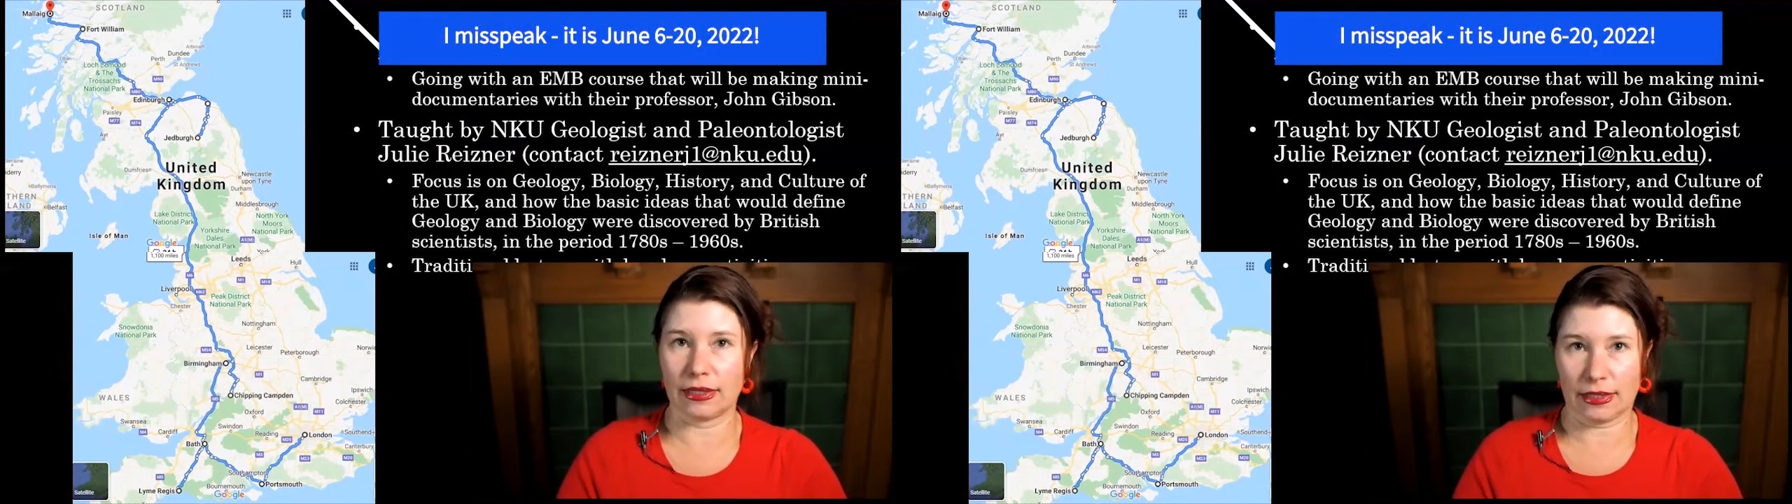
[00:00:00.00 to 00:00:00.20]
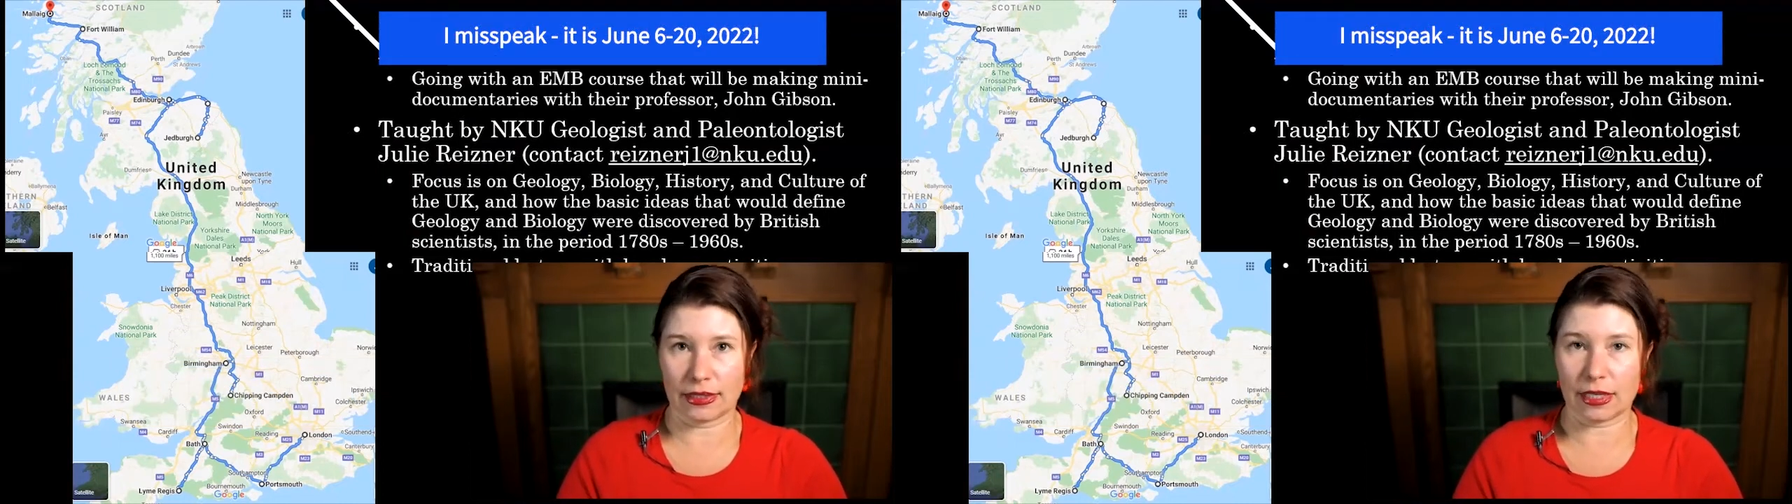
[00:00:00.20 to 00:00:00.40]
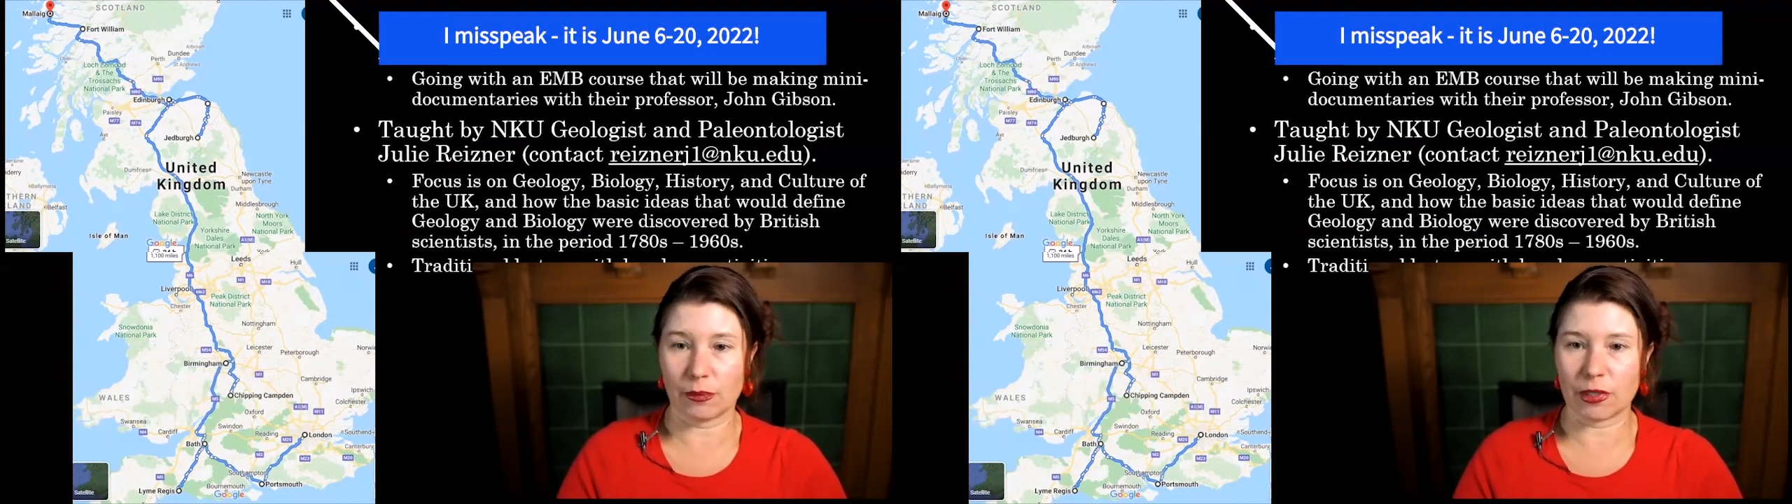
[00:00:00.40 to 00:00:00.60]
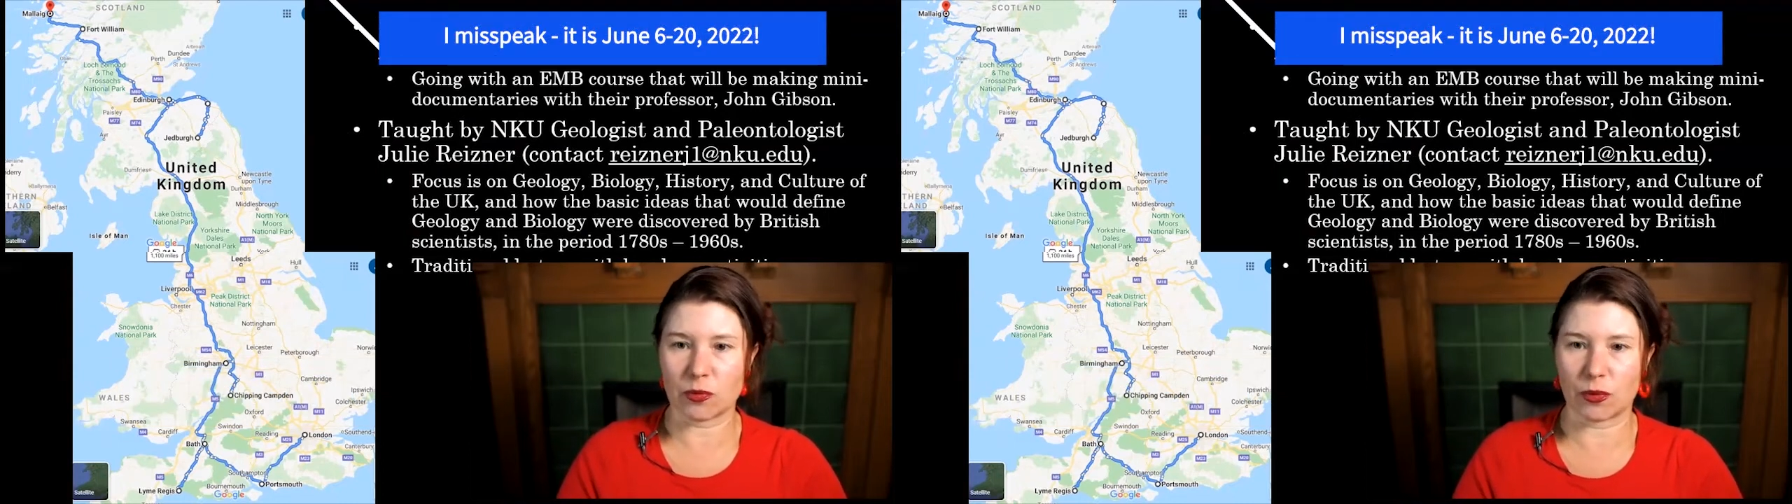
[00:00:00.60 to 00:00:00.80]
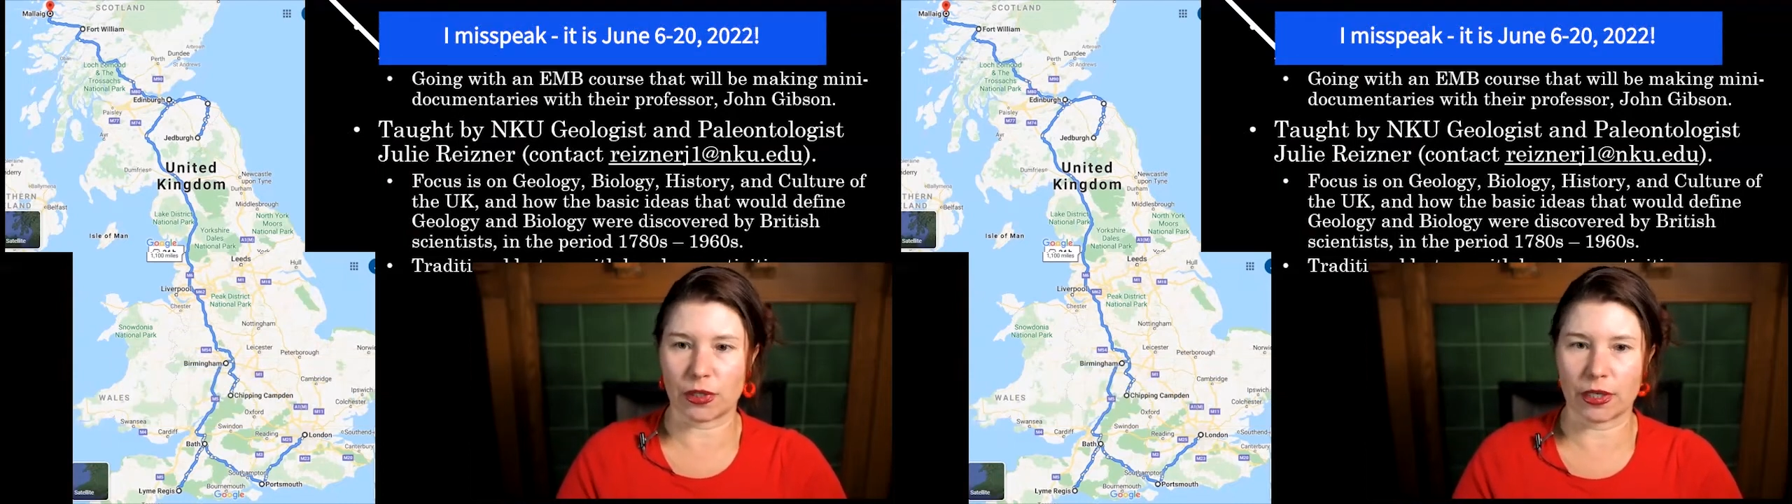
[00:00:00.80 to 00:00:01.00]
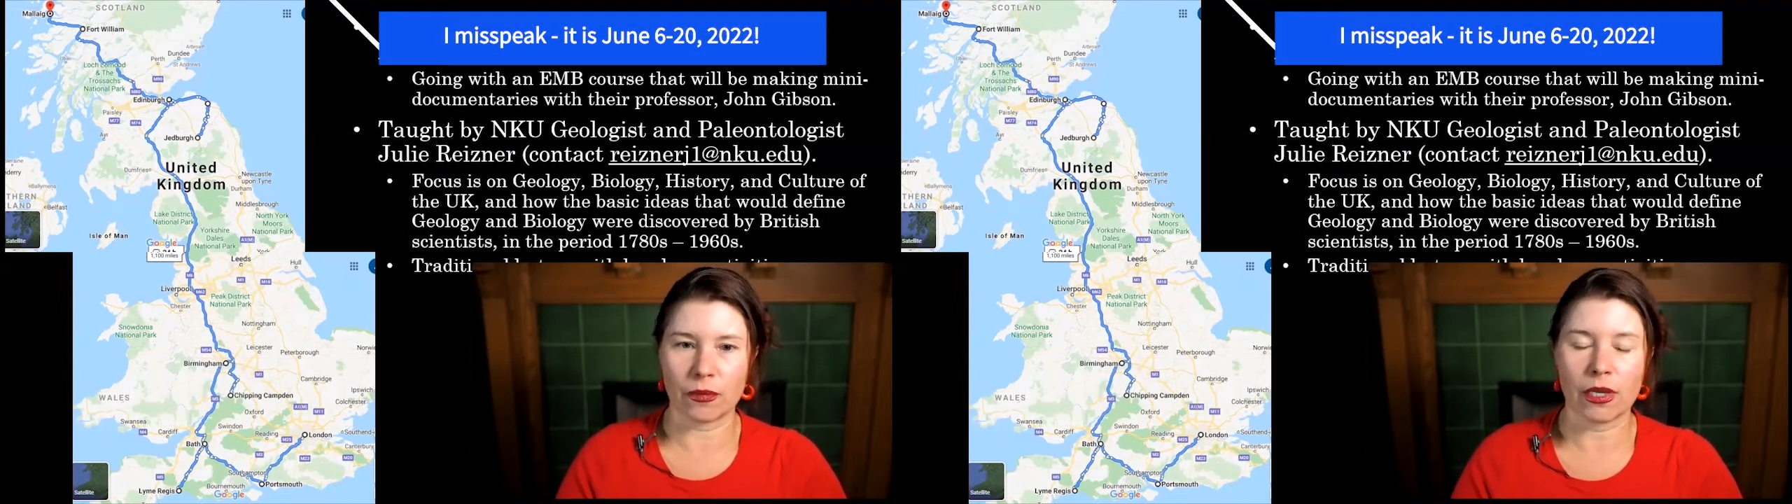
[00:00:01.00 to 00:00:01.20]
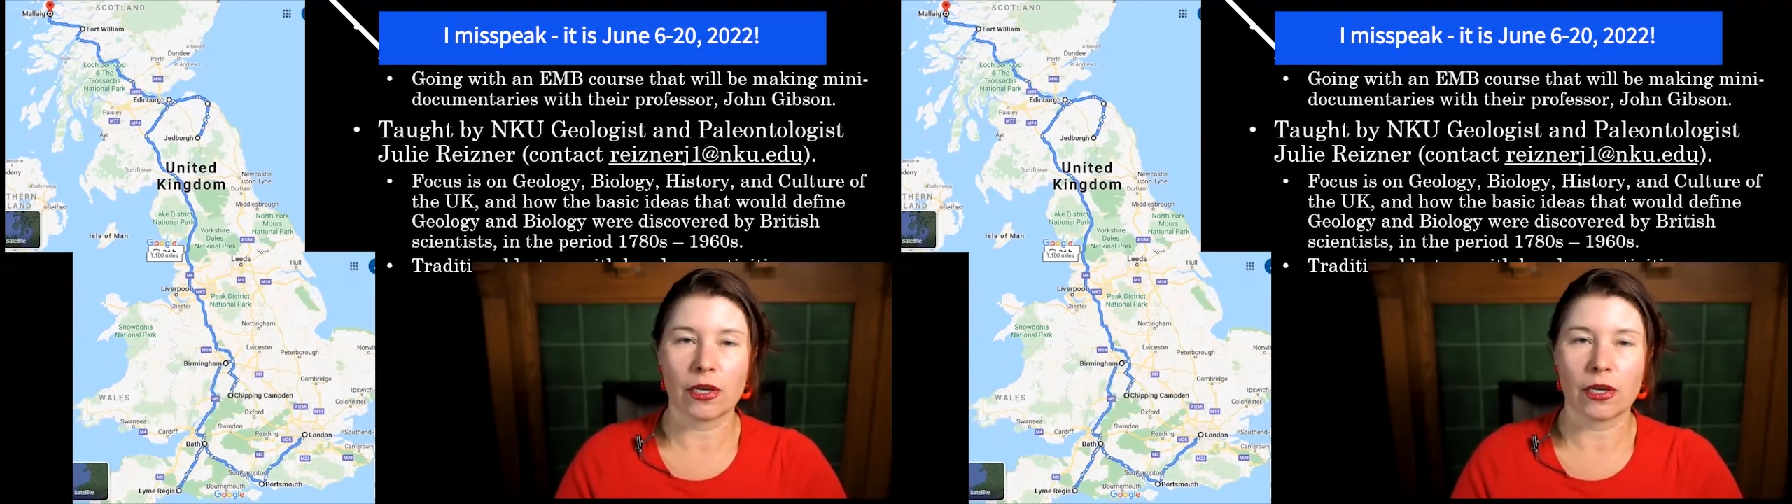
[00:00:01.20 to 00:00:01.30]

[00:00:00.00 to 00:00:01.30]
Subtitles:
this coming spring.